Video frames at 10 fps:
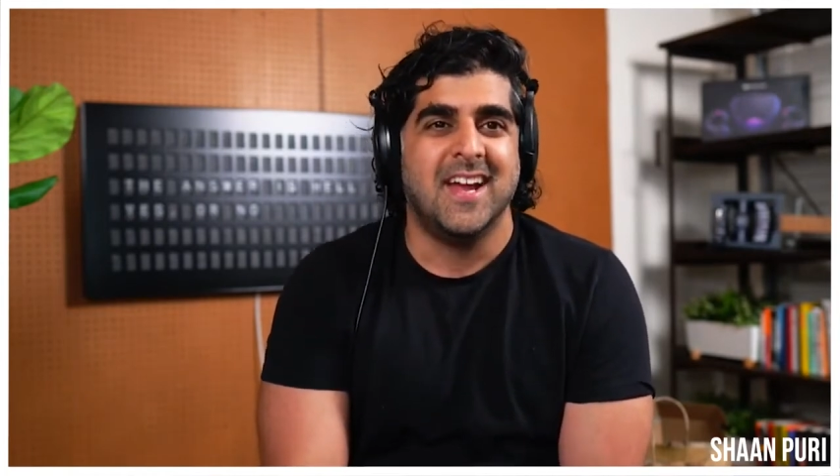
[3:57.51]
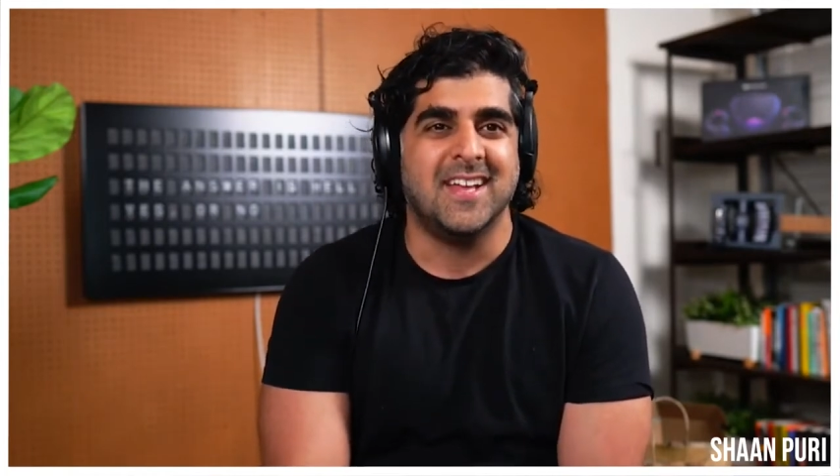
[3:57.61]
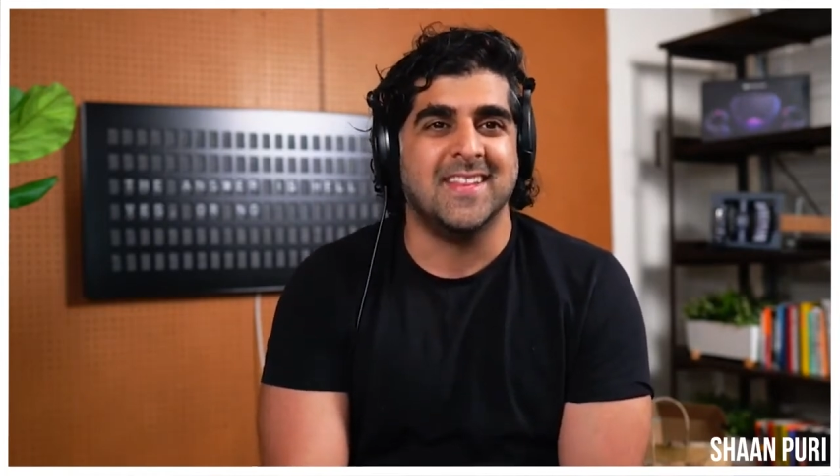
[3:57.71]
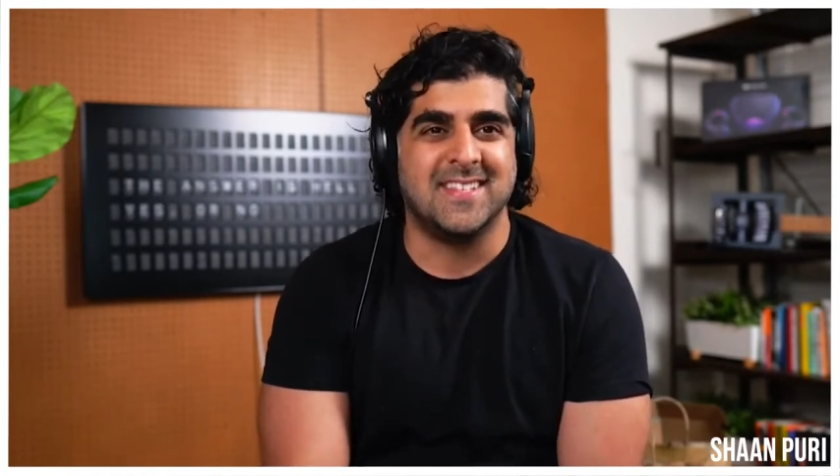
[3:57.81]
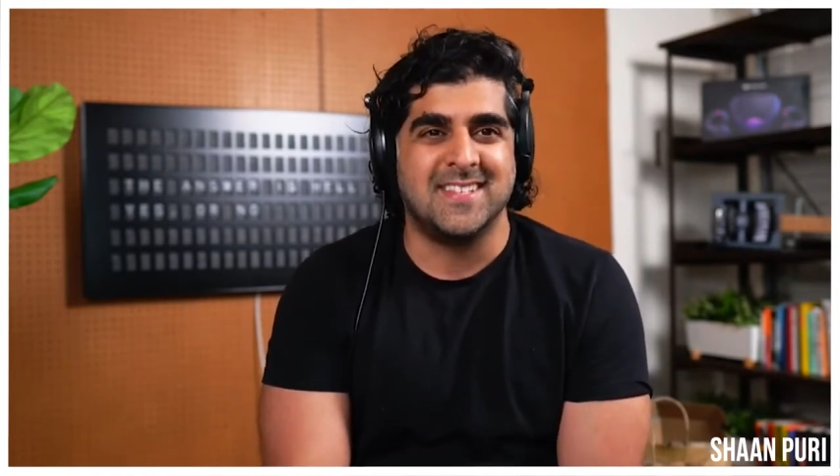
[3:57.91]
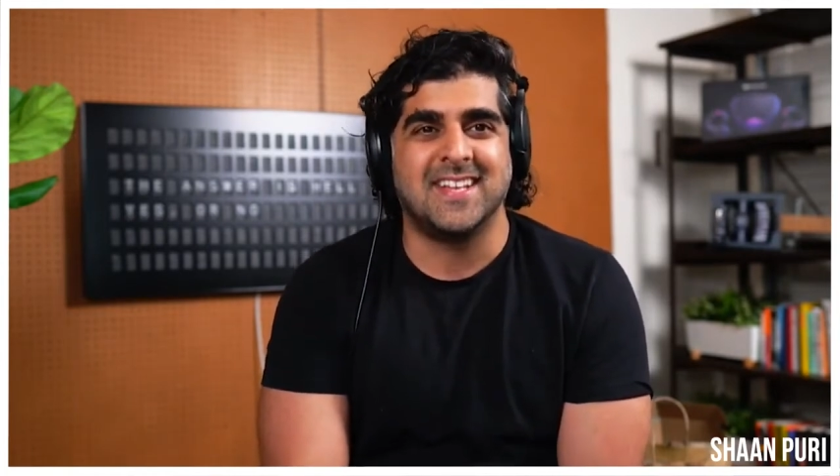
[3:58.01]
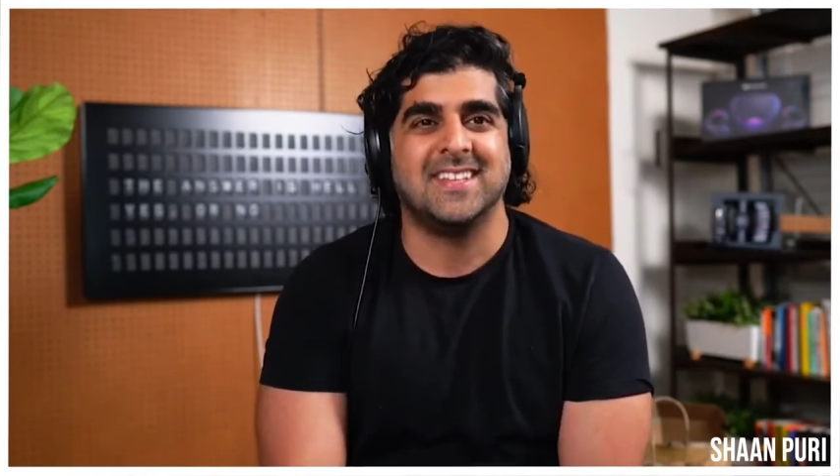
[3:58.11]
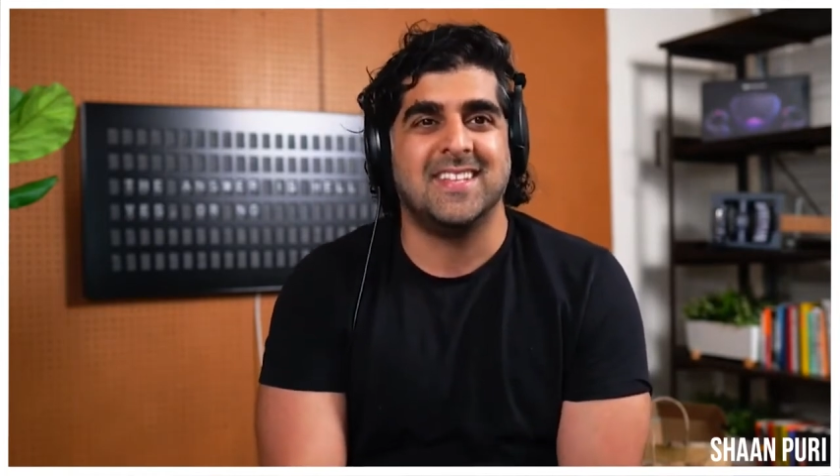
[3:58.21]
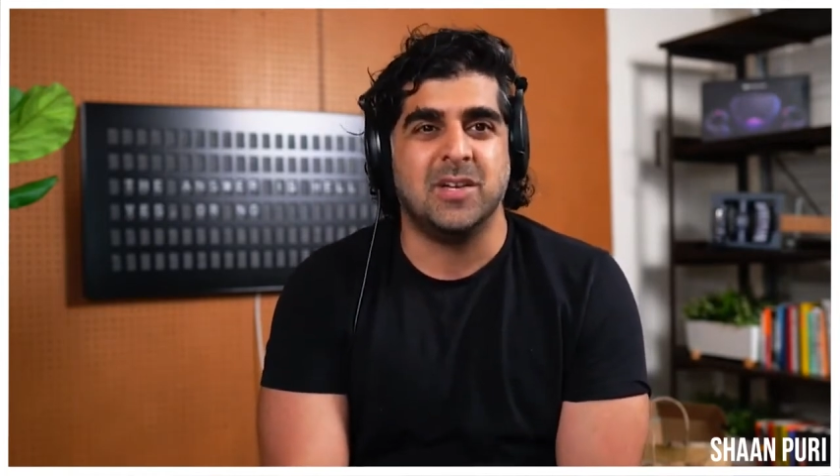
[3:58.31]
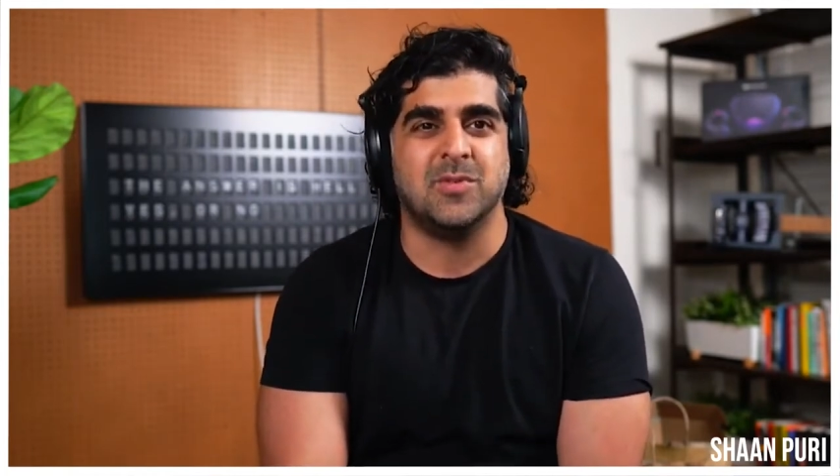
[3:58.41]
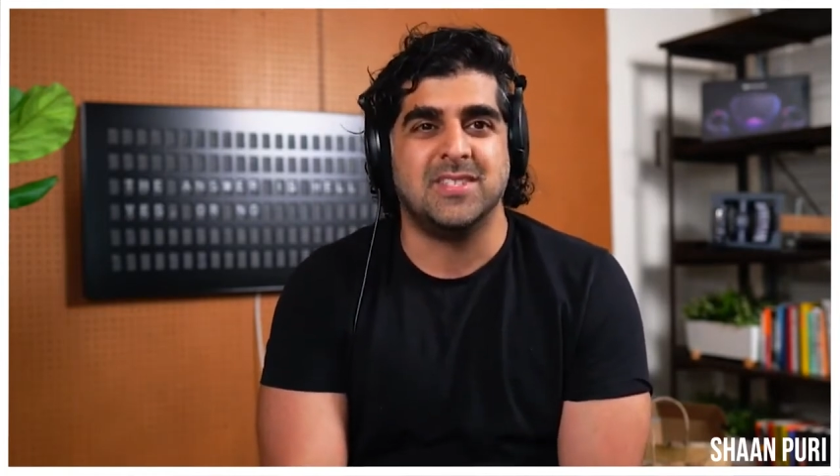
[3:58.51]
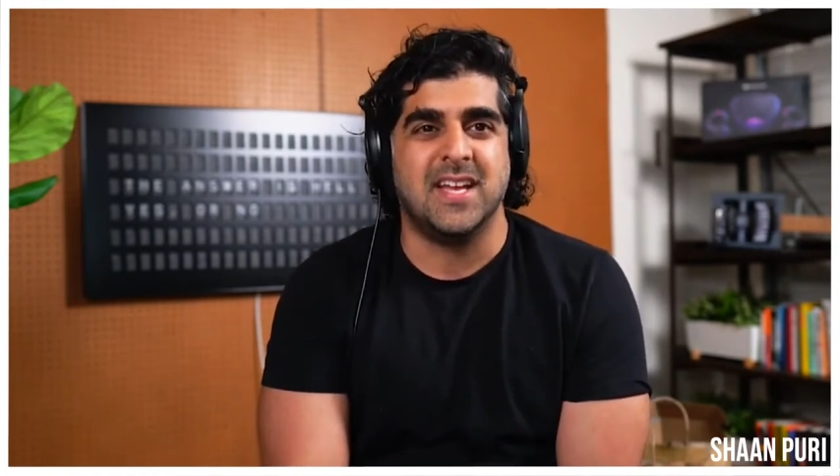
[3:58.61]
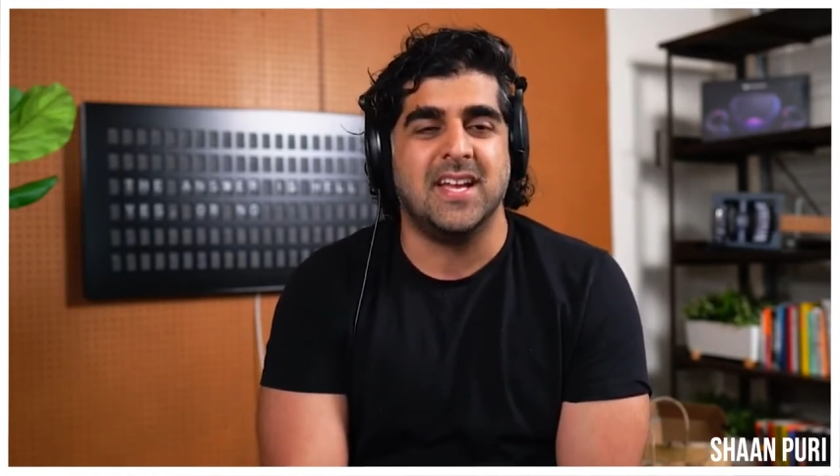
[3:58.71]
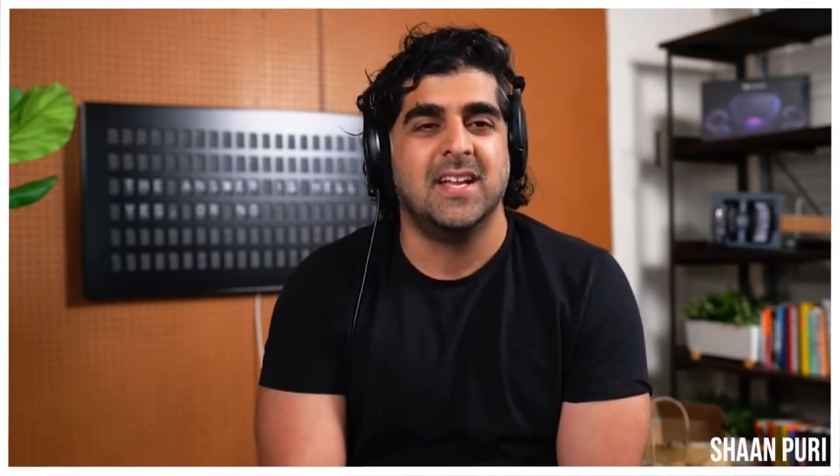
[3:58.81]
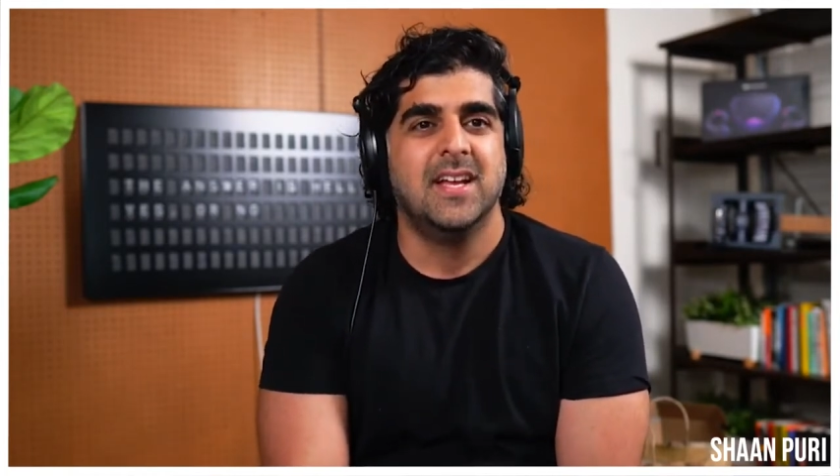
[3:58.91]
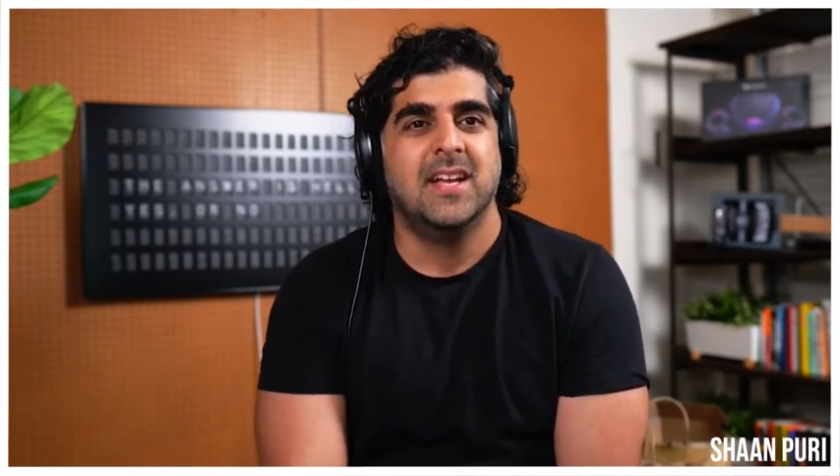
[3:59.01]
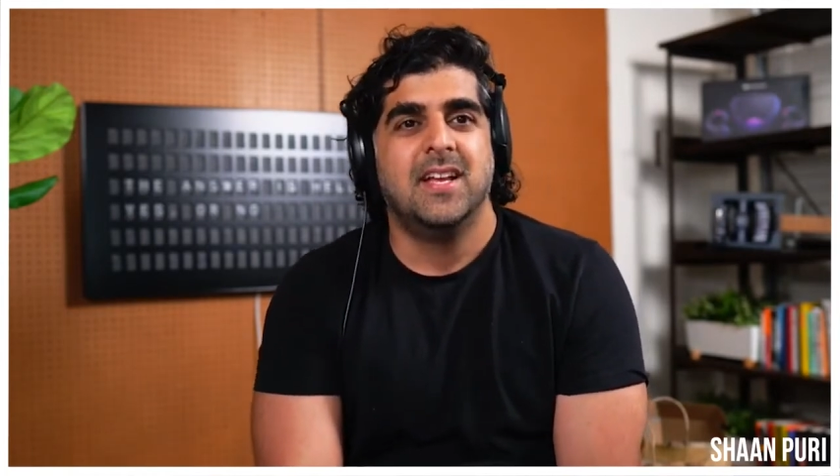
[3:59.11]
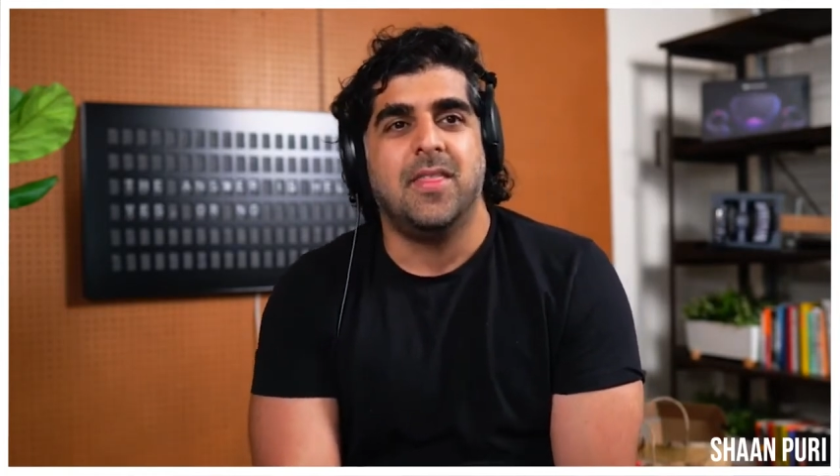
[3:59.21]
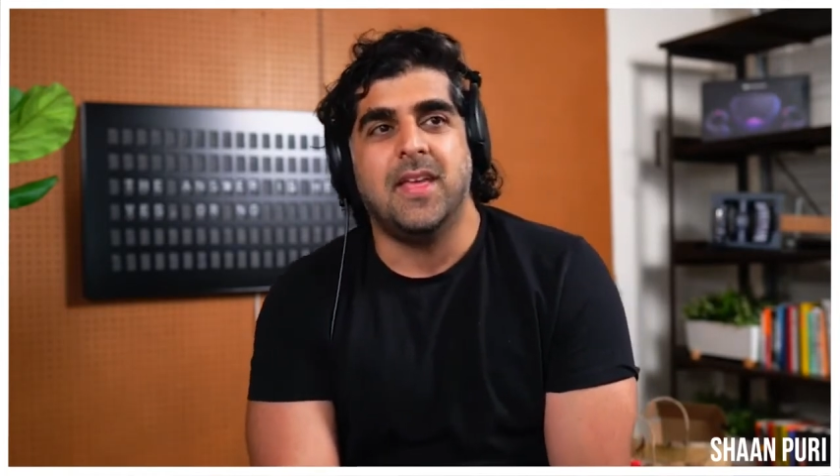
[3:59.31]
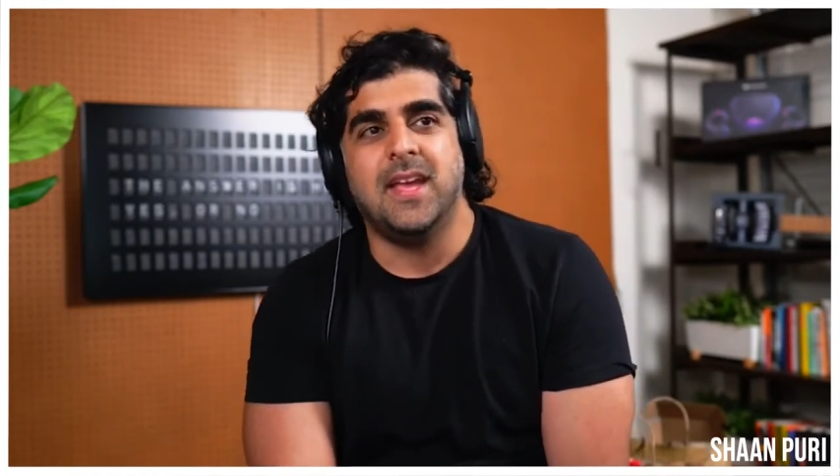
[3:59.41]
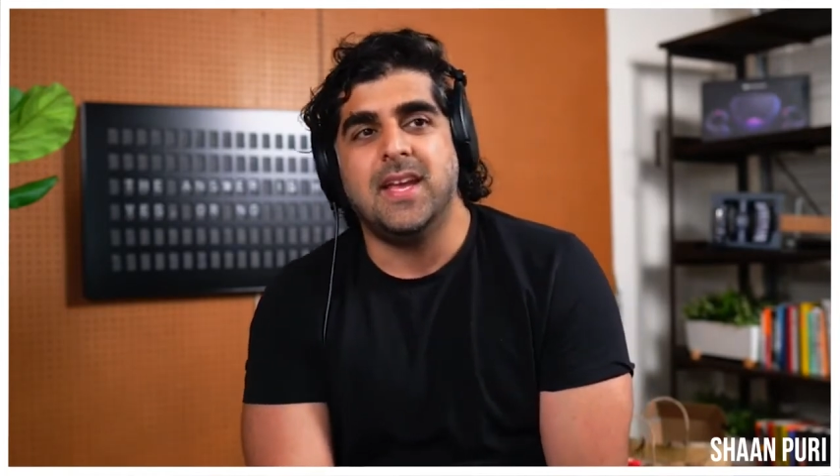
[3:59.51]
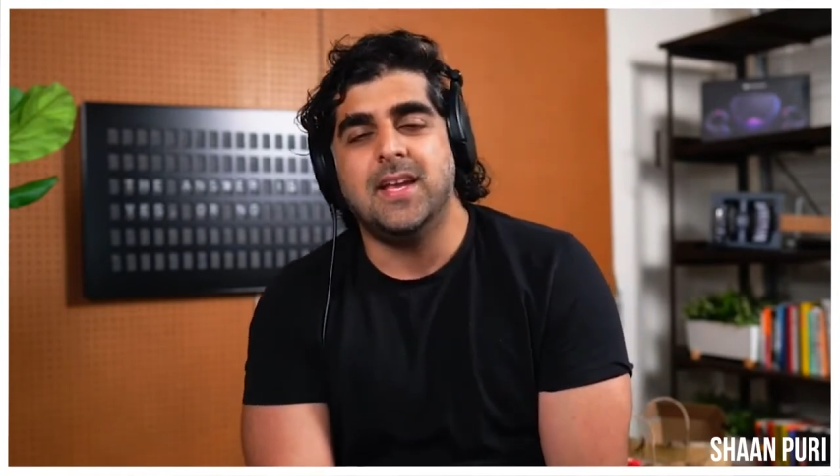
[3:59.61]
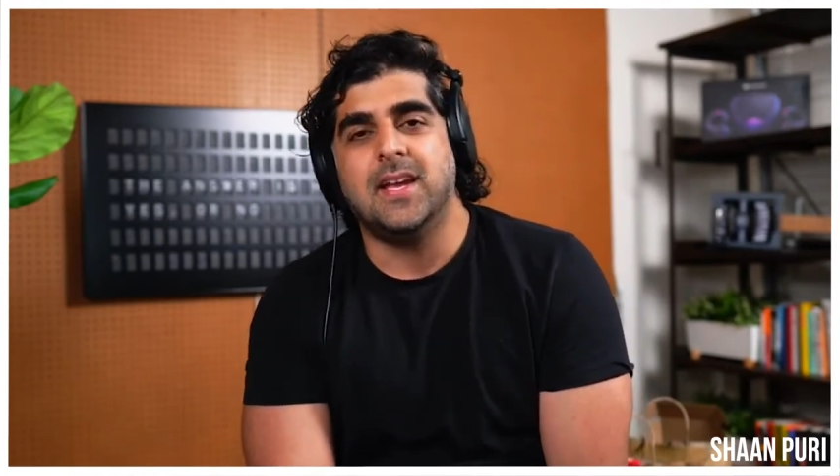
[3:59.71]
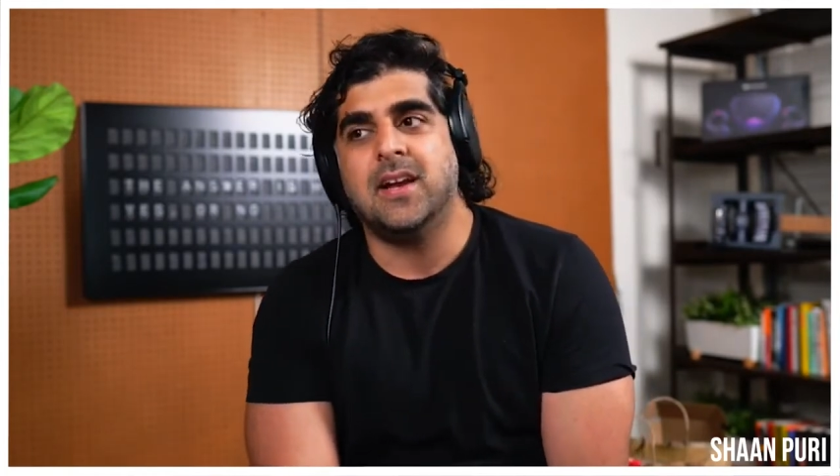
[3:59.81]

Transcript: And then the second thing was that they